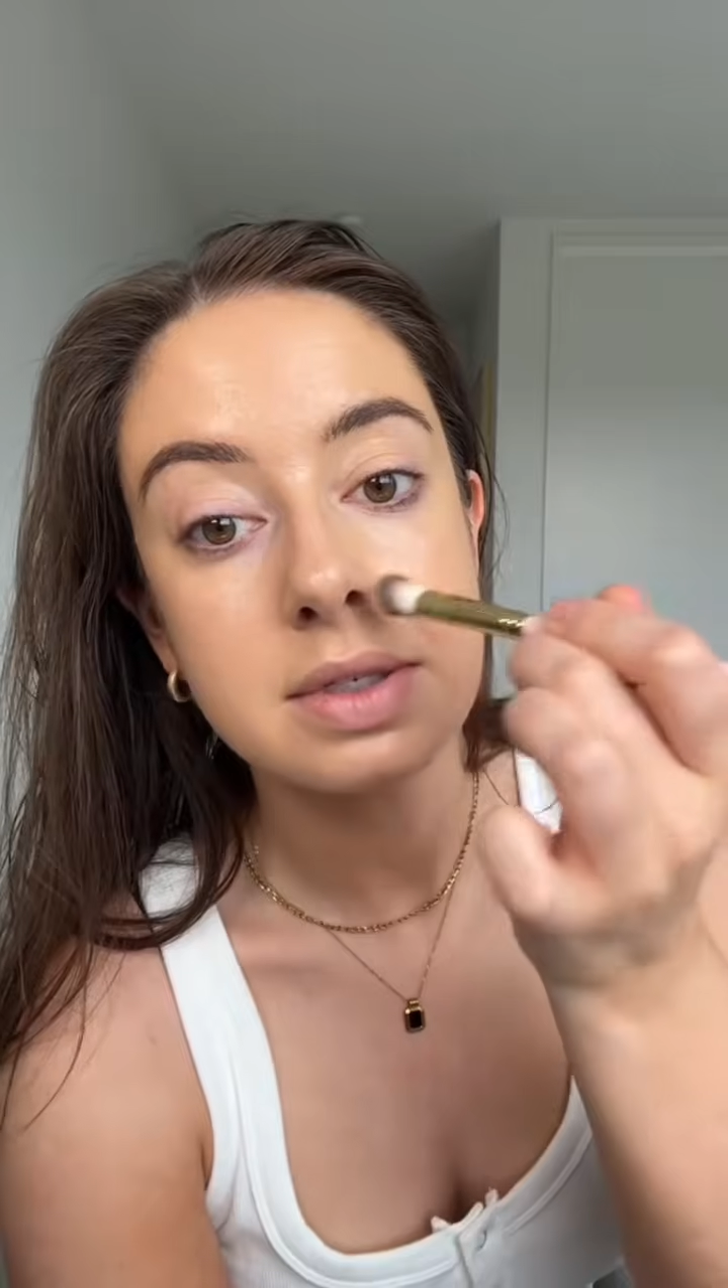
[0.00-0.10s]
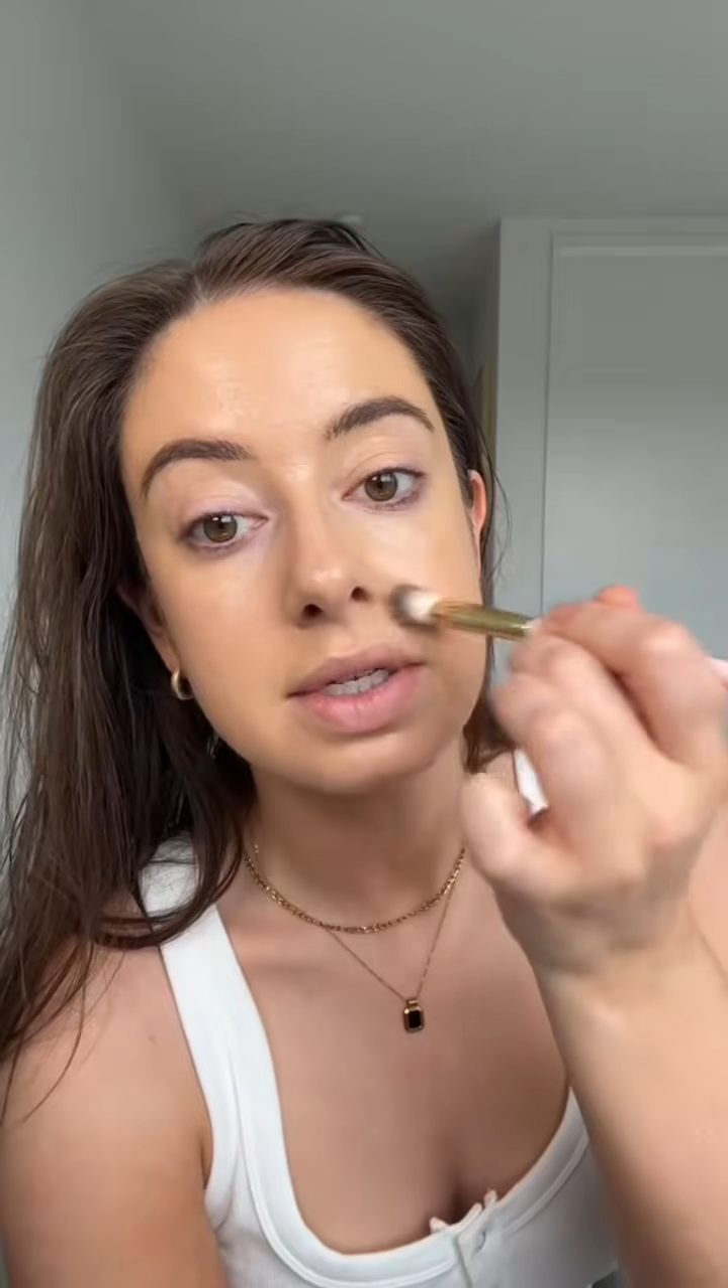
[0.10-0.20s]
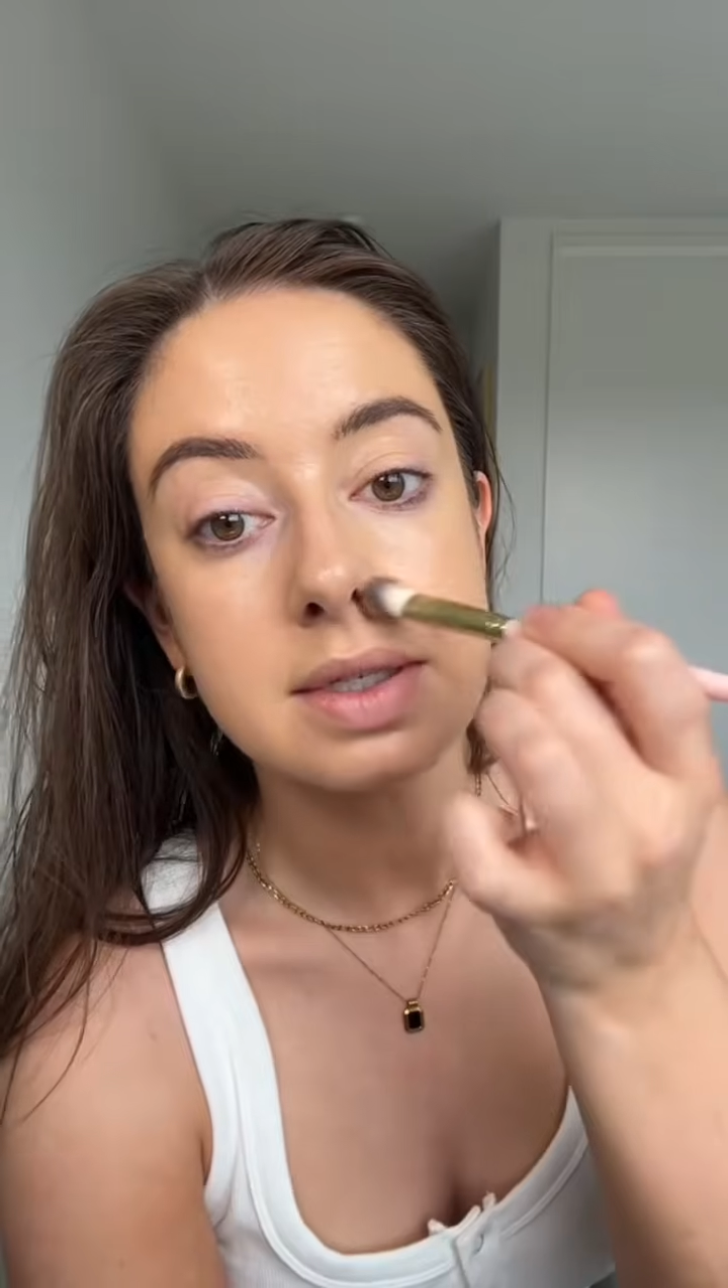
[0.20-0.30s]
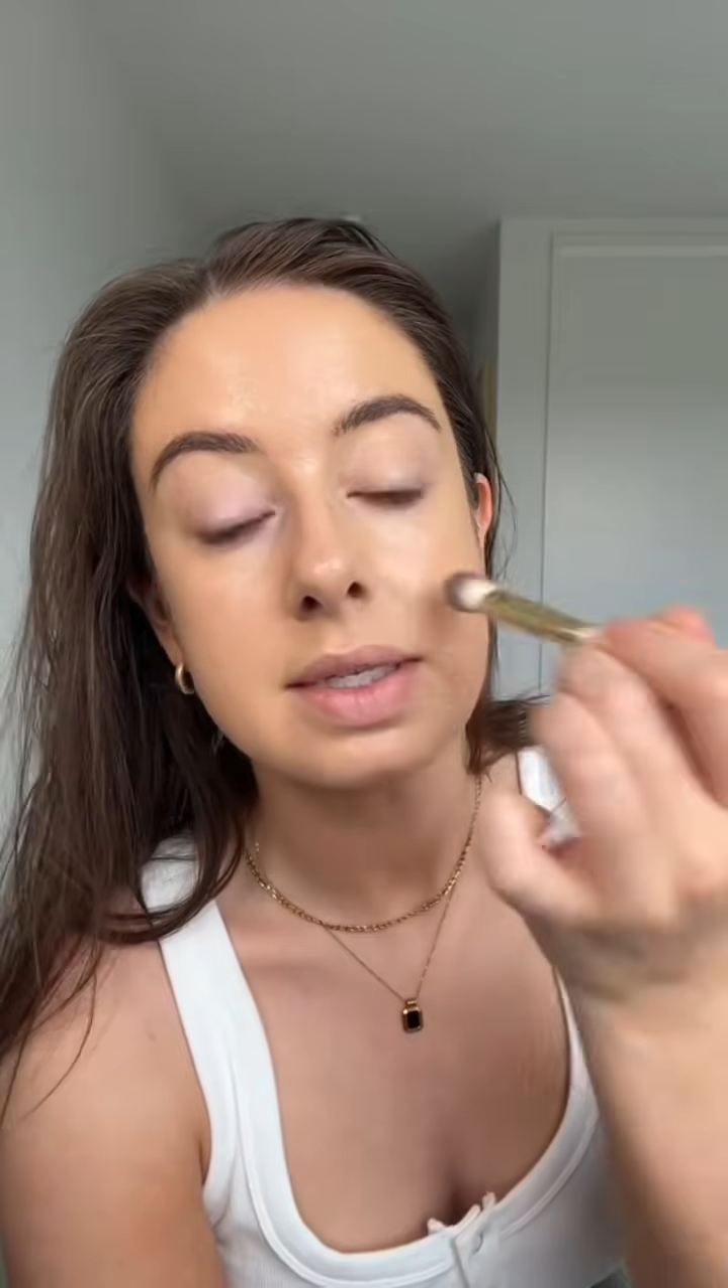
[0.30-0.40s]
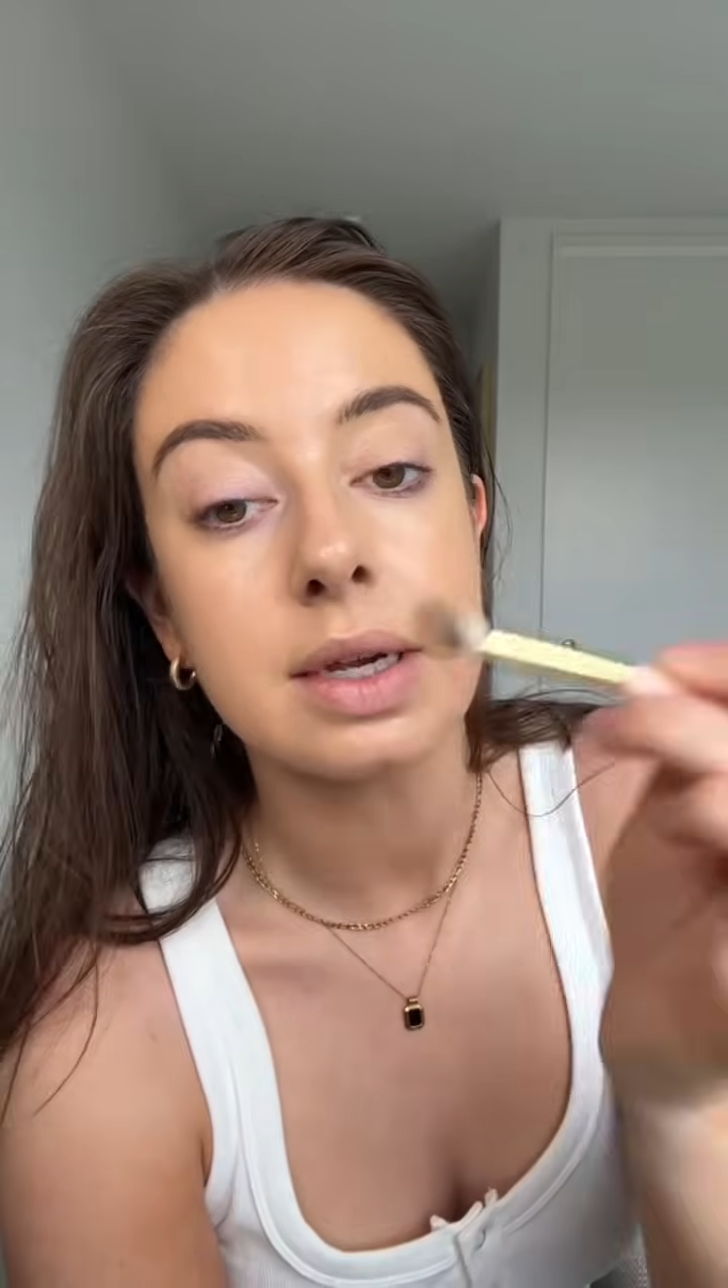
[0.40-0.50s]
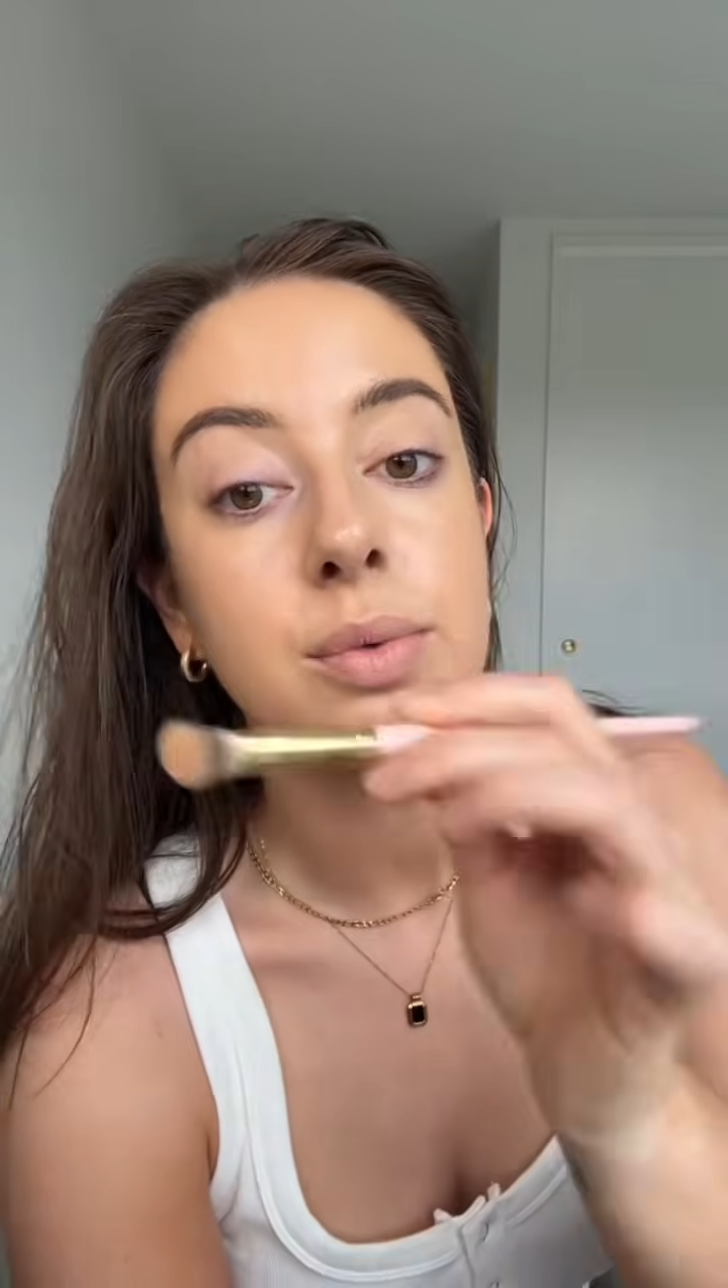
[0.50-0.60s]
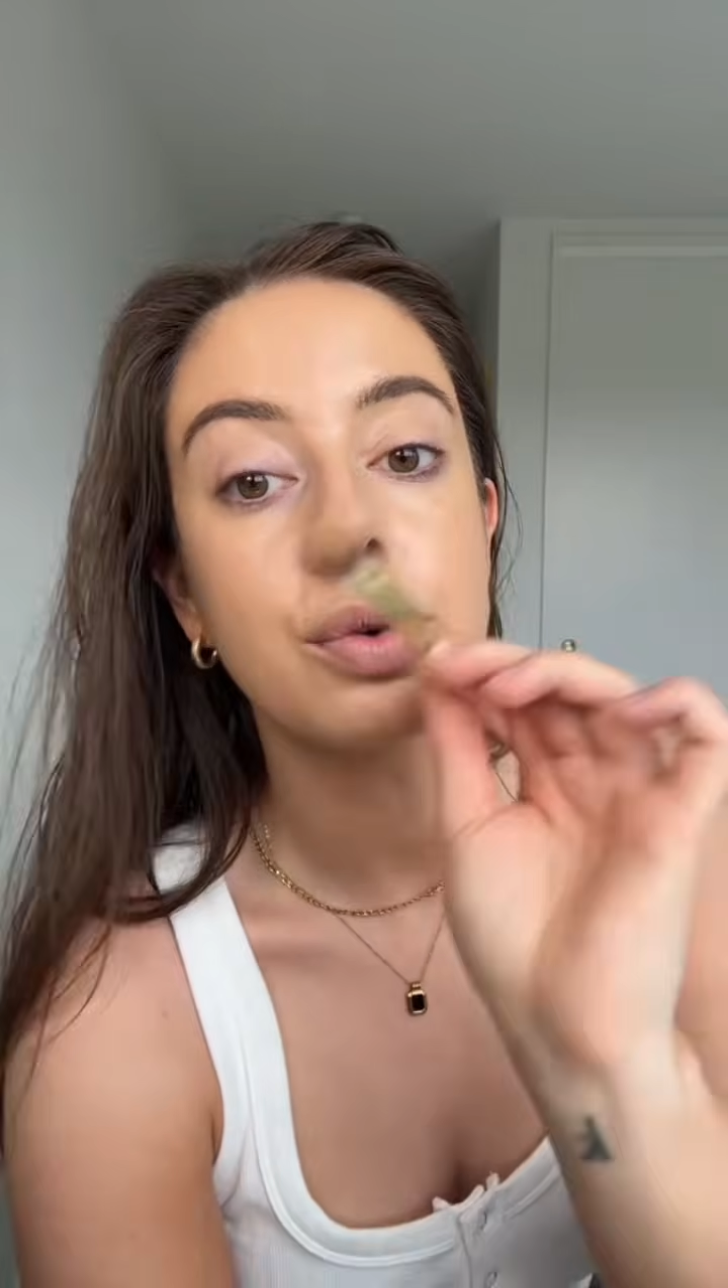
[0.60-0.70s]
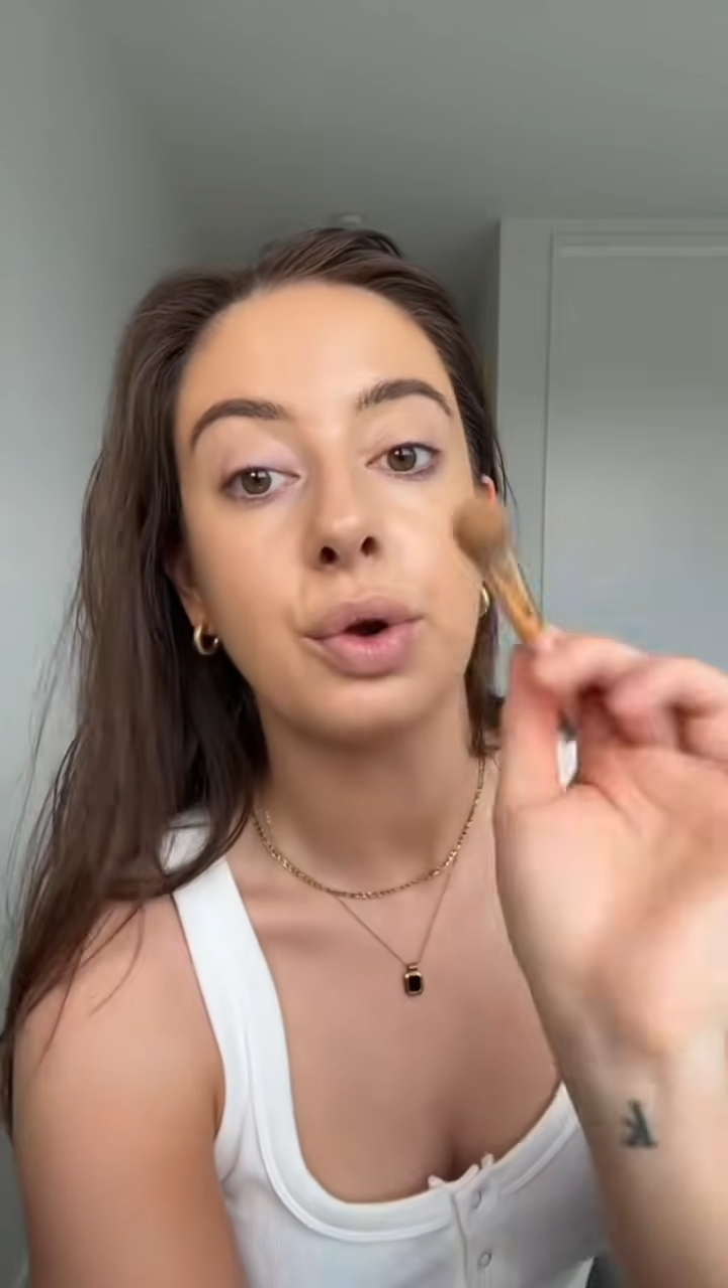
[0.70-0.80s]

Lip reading: concealed